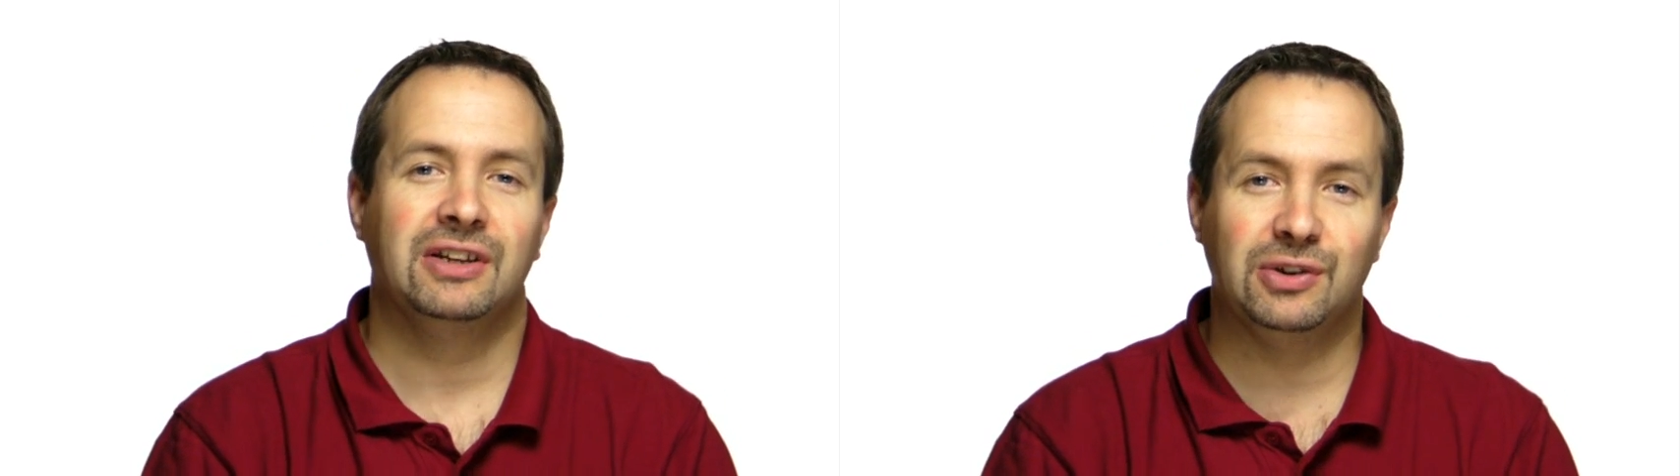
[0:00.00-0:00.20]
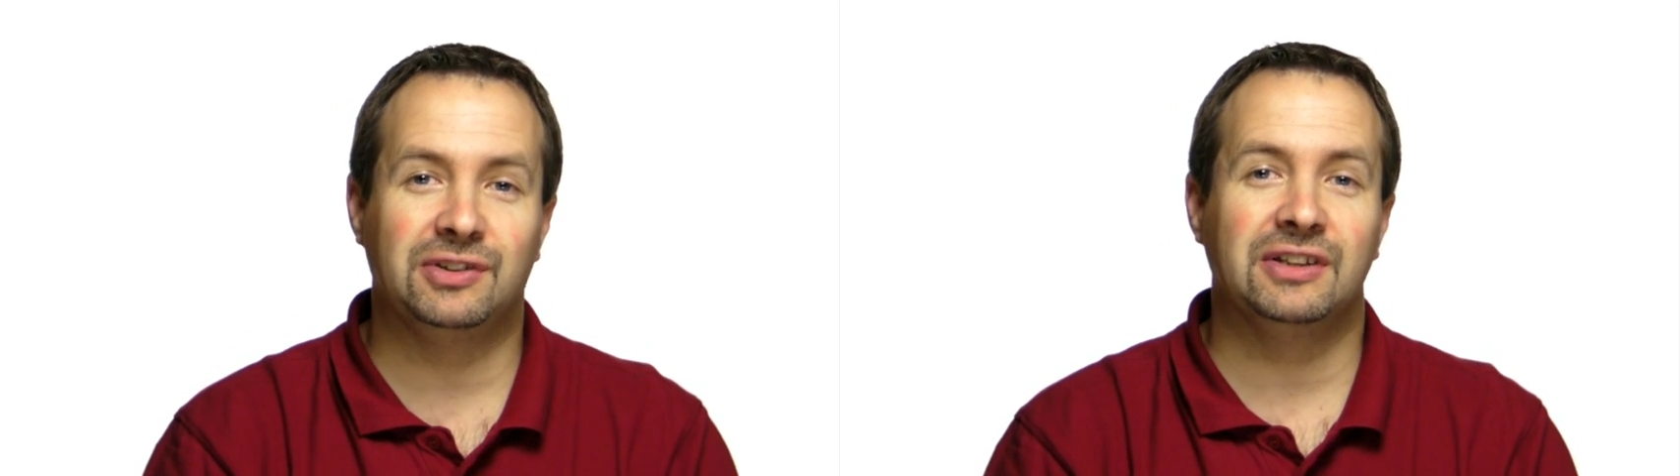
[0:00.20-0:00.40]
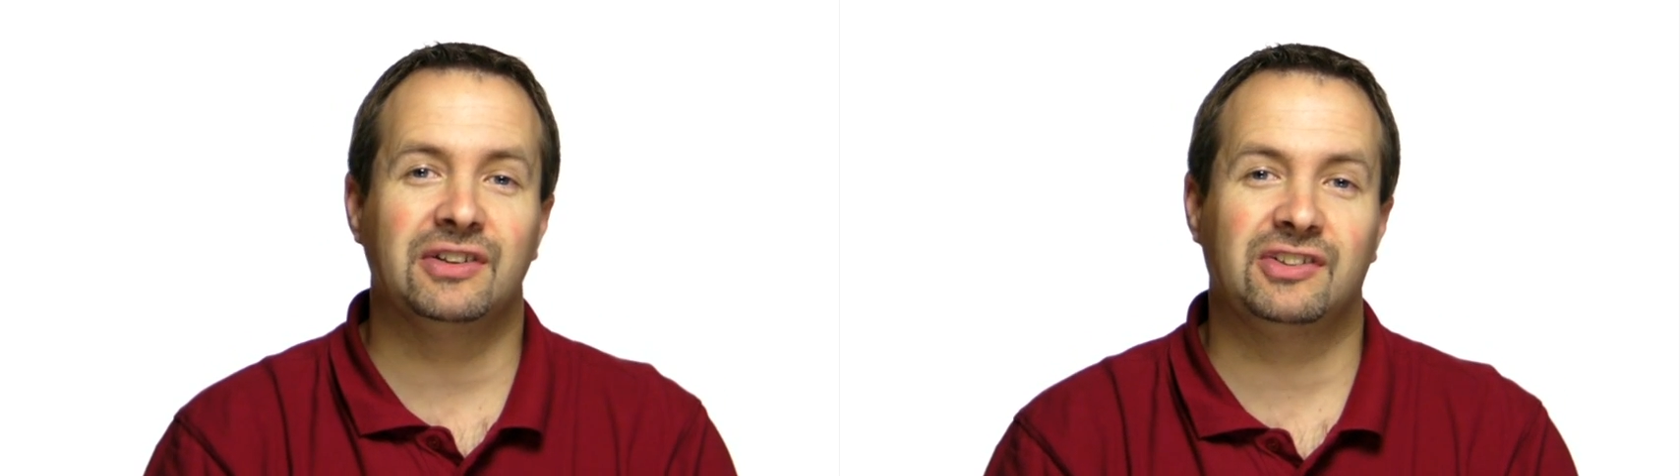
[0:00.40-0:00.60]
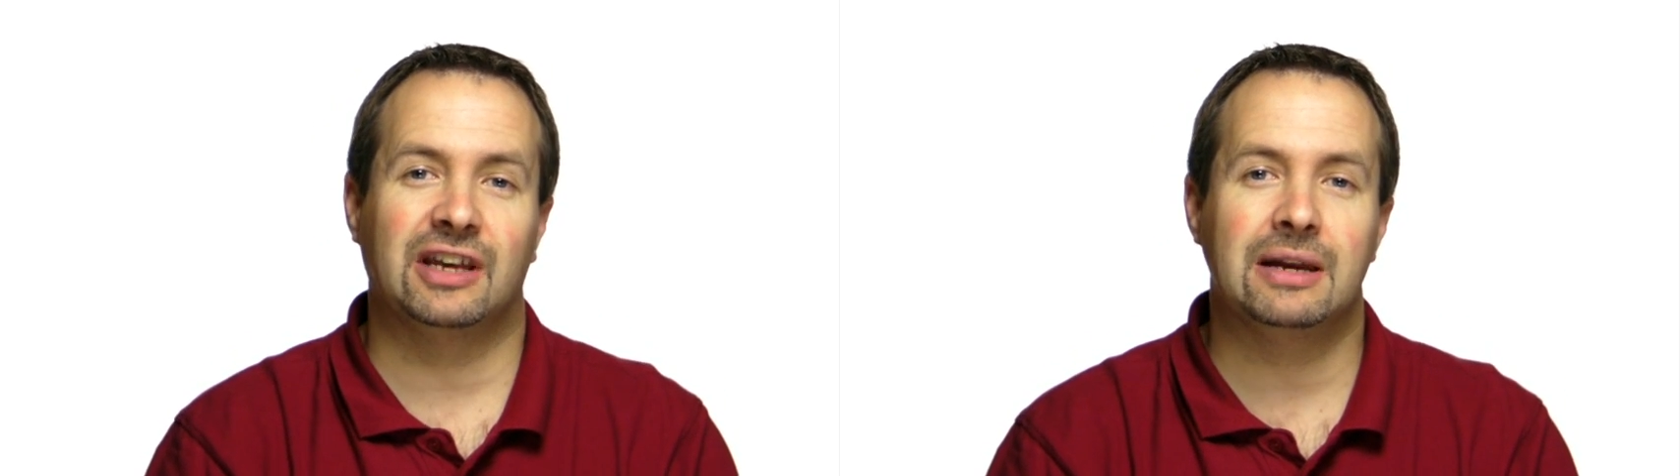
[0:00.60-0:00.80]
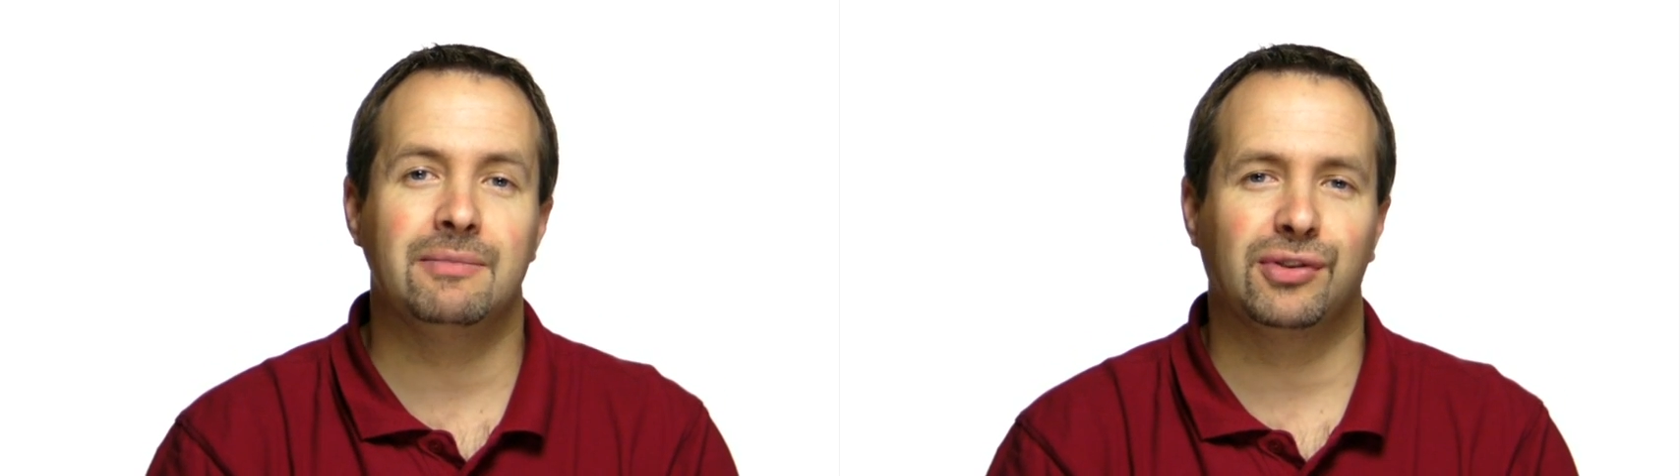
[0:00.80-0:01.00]
using the
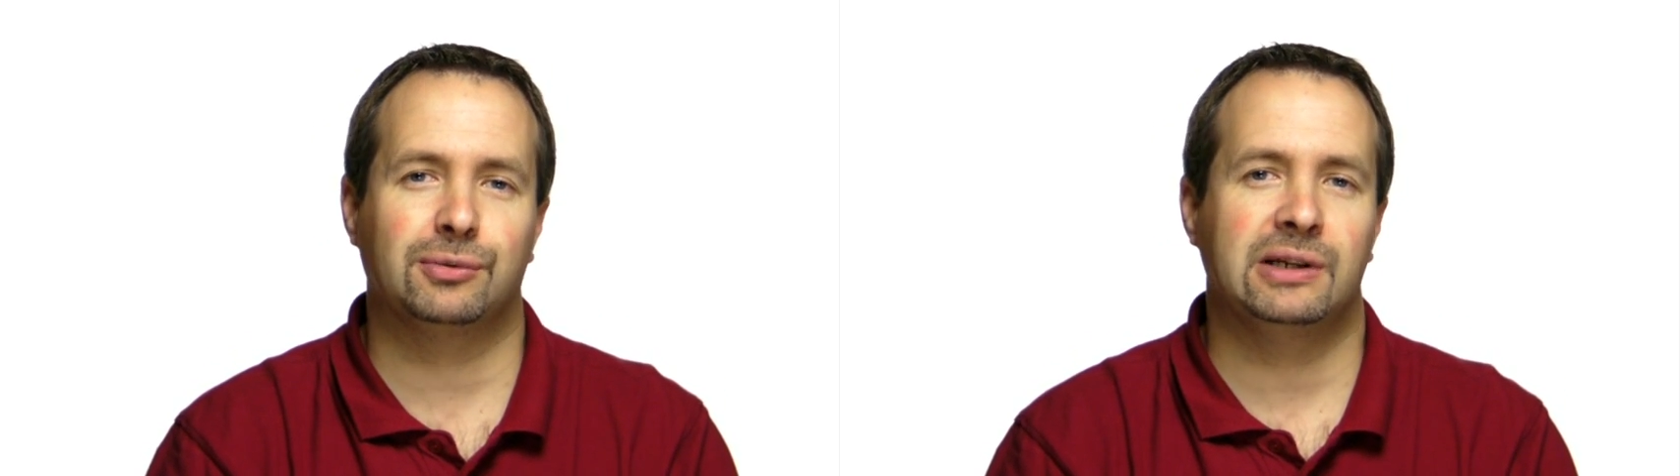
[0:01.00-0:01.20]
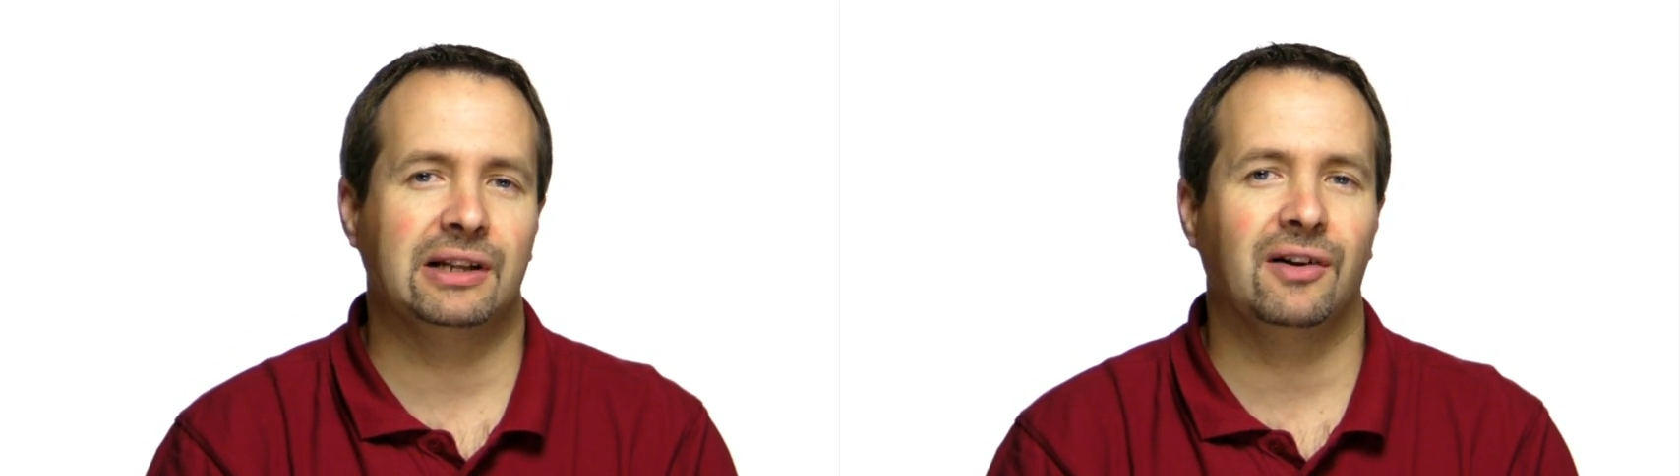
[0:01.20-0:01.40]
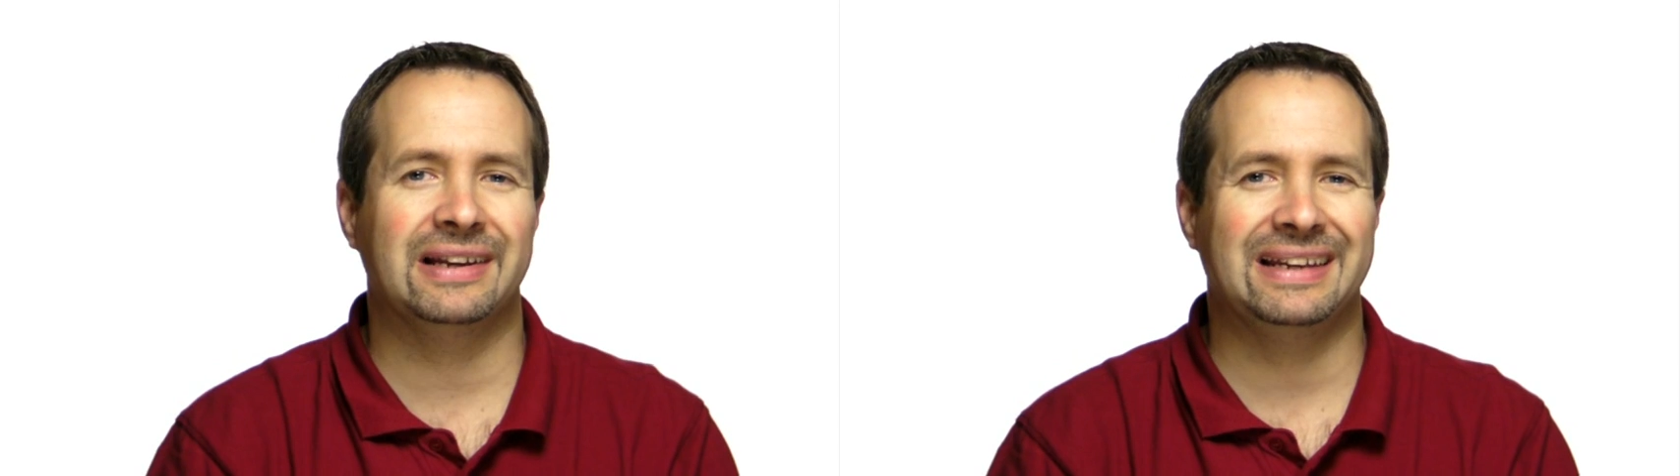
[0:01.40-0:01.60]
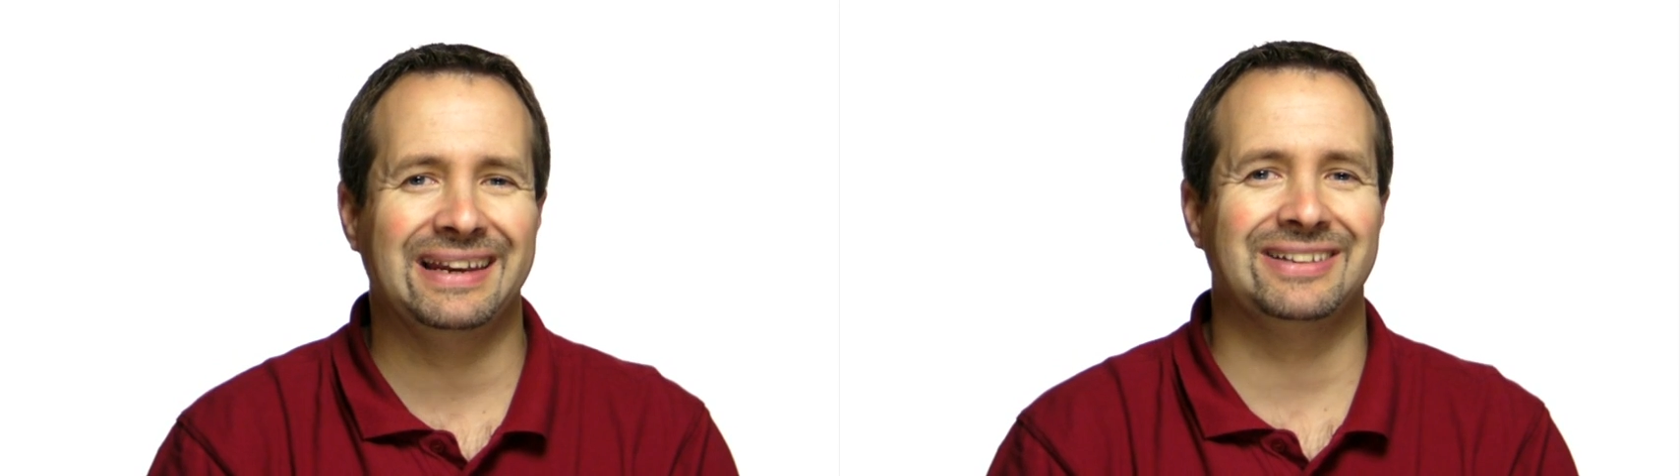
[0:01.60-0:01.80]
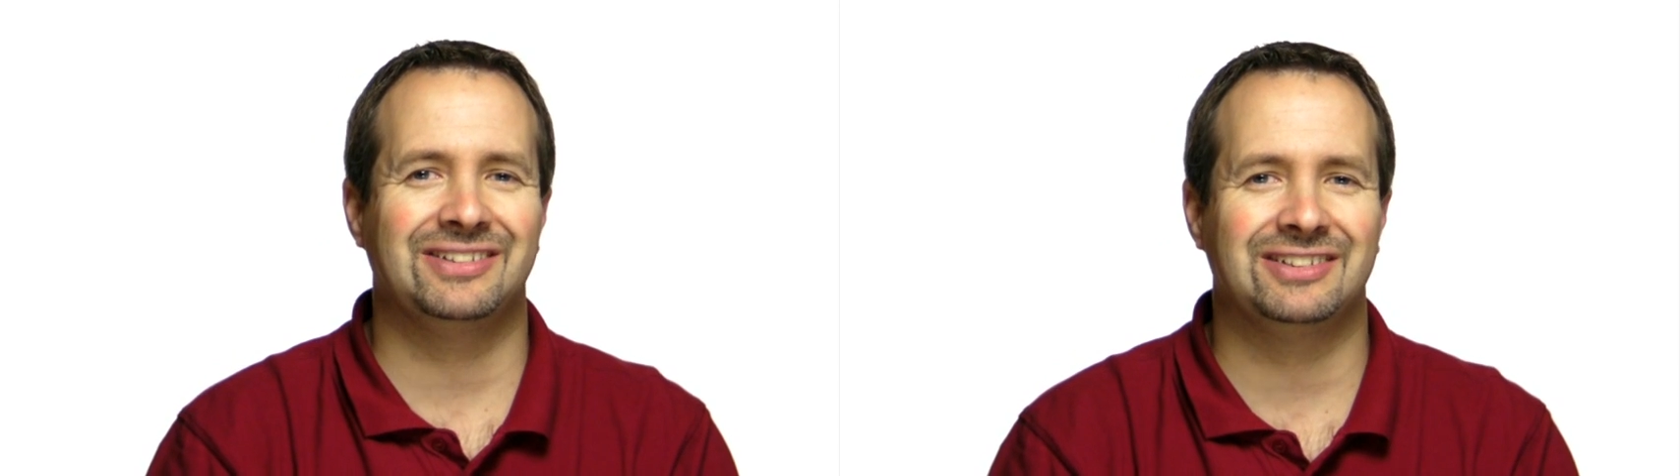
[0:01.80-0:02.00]
same 3 light
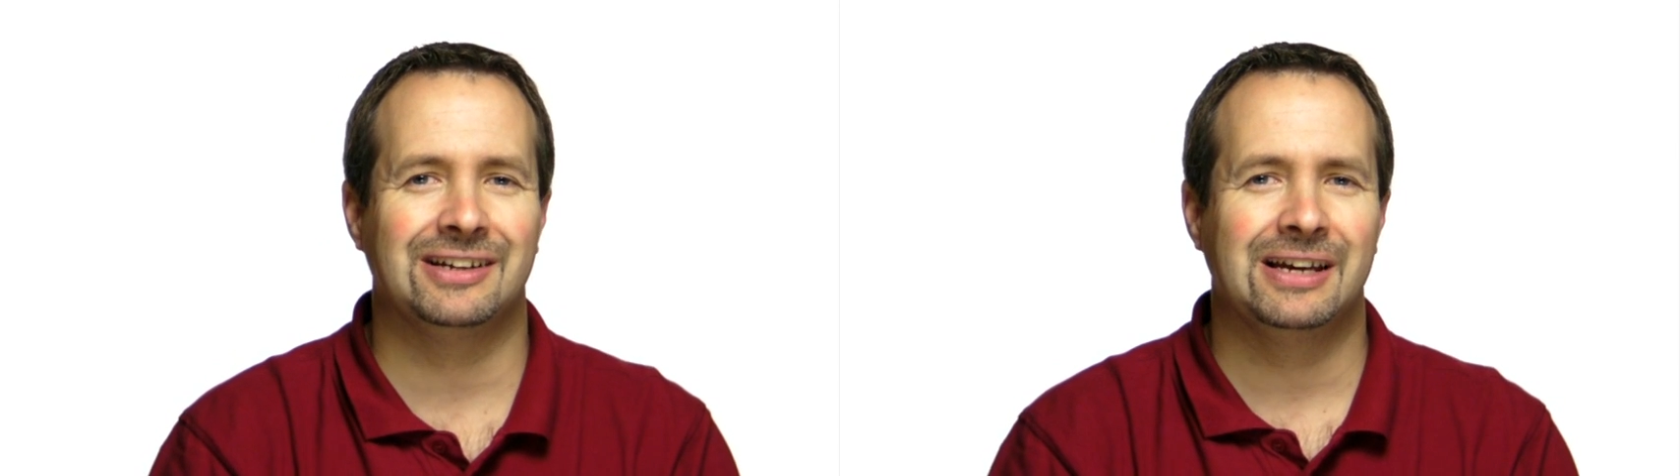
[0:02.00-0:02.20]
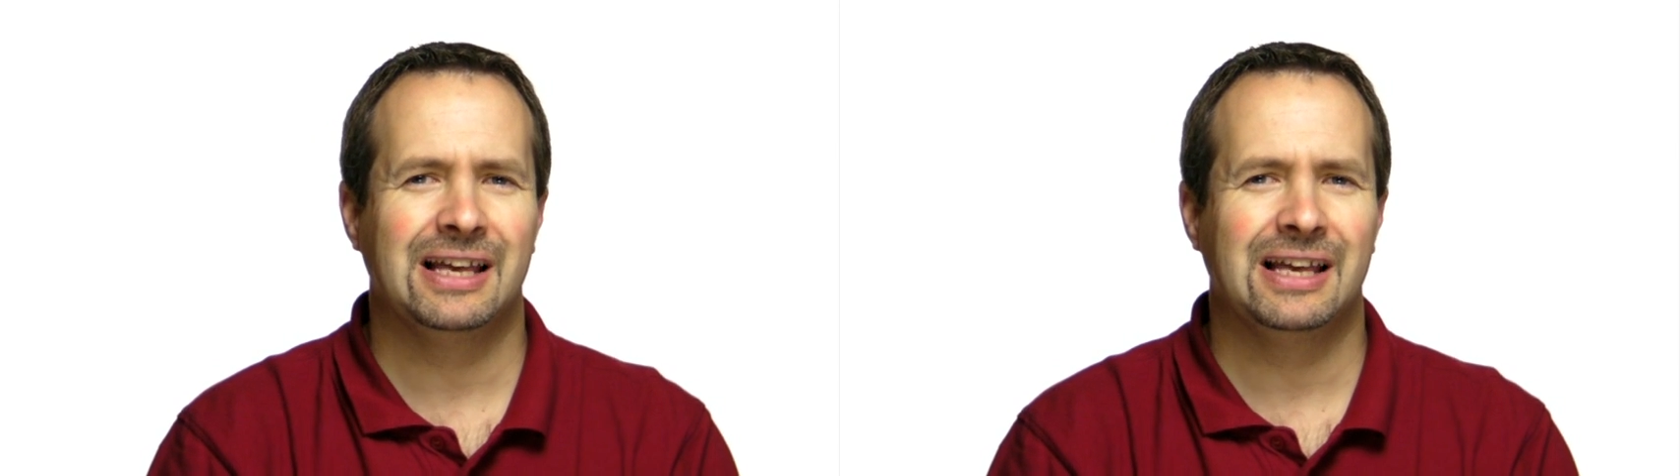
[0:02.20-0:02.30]
kits.